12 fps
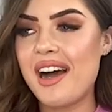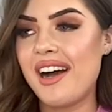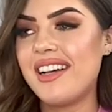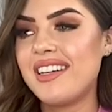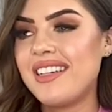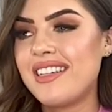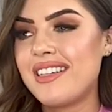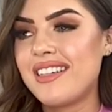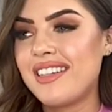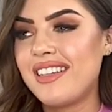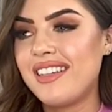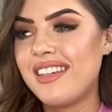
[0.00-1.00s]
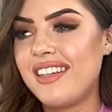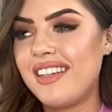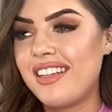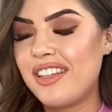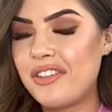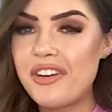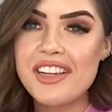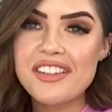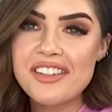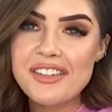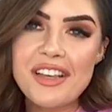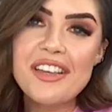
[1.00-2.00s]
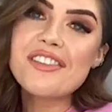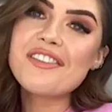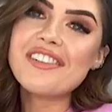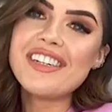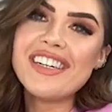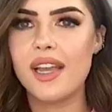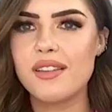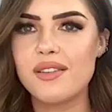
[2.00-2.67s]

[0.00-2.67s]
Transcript: and the rest is history.